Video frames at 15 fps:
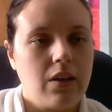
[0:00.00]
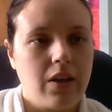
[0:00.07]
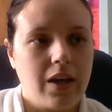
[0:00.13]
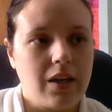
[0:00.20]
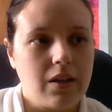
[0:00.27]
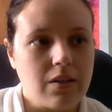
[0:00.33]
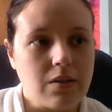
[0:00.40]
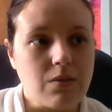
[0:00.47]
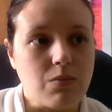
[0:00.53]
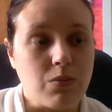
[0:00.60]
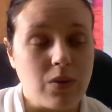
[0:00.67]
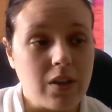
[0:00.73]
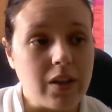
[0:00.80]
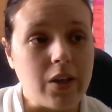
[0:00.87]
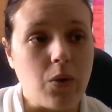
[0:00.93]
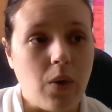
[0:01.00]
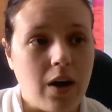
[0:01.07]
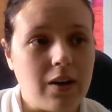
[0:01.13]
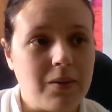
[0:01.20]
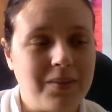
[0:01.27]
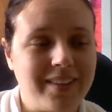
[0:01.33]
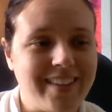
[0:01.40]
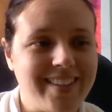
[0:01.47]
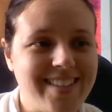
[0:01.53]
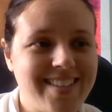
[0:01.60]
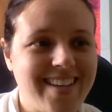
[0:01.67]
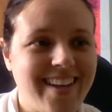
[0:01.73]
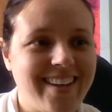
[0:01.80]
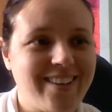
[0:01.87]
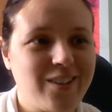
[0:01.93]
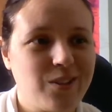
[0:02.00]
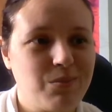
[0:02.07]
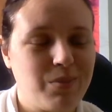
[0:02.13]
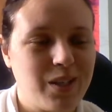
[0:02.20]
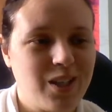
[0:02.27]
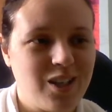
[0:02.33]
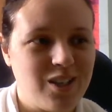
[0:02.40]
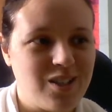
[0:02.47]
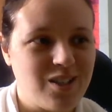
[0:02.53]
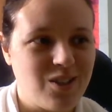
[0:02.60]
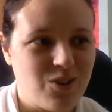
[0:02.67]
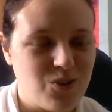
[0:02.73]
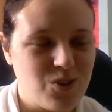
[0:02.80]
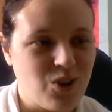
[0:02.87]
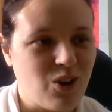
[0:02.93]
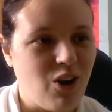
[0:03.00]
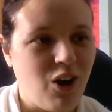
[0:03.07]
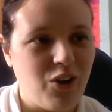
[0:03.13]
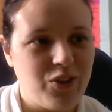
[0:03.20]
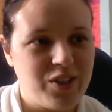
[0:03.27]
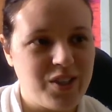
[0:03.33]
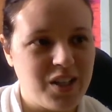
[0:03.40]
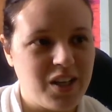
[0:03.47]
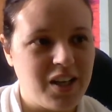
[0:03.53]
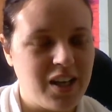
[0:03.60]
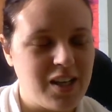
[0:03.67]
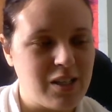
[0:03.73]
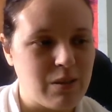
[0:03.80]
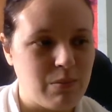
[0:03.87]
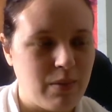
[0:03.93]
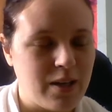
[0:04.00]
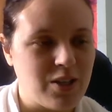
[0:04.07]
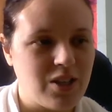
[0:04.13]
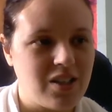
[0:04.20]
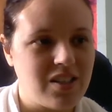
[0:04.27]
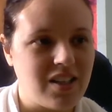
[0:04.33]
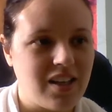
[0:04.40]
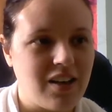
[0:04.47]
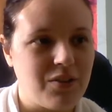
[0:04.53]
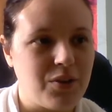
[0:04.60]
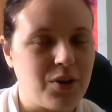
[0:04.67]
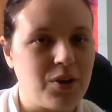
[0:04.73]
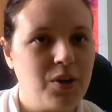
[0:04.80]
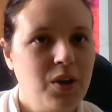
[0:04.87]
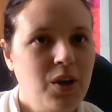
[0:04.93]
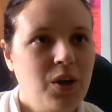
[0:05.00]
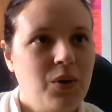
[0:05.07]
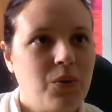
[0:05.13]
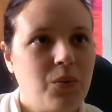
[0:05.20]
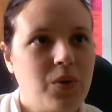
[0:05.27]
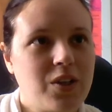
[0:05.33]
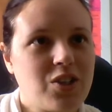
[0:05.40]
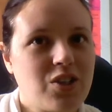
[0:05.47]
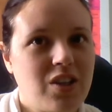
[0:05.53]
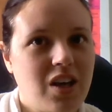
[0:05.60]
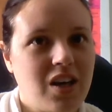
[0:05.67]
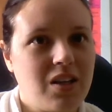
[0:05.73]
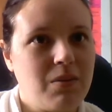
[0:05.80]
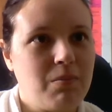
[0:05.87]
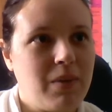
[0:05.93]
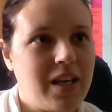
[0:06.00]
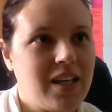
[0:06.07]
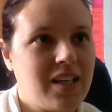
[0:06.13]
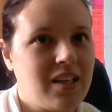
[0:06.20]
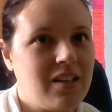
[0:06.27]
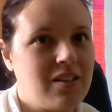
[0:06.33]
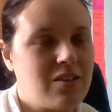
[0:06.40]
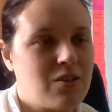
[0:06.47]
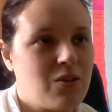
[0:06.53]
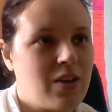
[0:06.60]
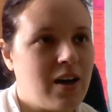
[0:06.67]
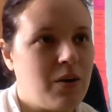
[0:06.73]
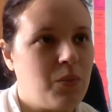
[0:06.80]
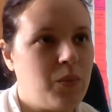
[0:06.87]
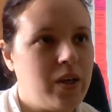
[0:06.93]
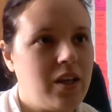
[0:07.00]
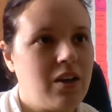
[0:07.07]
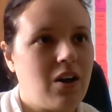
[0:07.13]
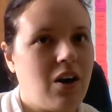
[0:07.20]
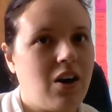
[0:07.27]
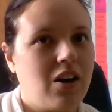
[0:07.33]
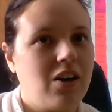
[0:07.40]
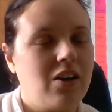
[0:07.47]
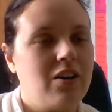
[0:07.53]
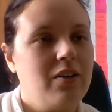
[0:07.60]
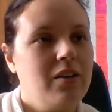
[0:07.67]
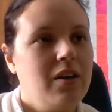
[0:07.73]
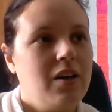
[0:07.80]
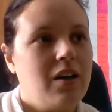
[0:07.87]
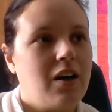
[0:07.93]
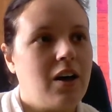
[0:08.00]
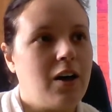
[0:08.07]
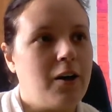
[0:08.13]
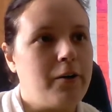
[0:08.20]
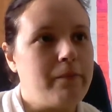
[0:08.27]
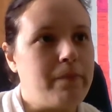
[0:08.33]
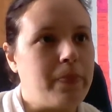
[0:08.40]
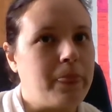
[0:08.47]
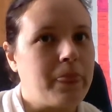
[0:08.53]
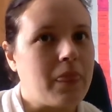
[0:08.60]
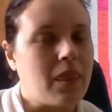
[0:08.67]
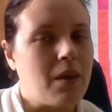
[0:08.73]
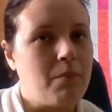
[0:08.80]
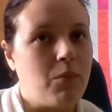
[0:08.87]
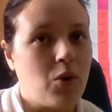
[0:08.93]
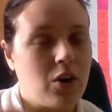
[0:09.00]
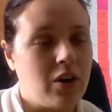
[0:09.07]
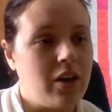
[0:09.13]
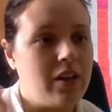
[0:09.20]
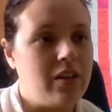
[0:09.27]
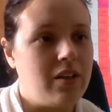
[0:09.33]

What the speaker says: then it's really quantumly entangled, because those are all the DNA is meshing together, which then make it so that we are more